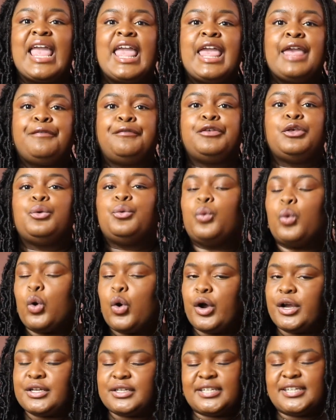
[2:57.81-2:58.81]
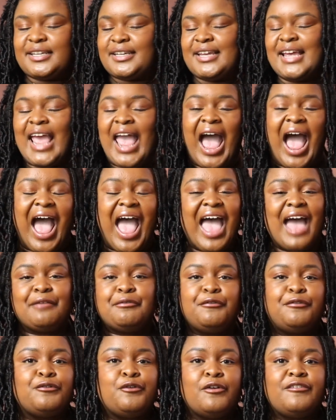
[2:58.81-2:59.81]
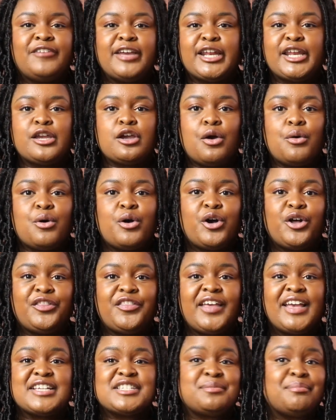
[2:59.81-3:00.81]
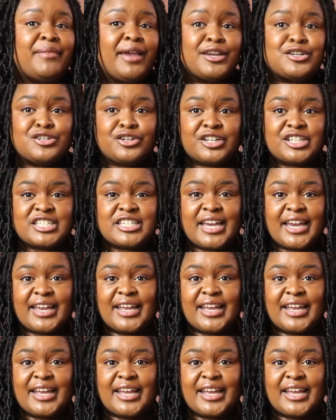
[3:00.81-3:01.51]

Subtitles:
if you want, I have a full video on this, make sure to check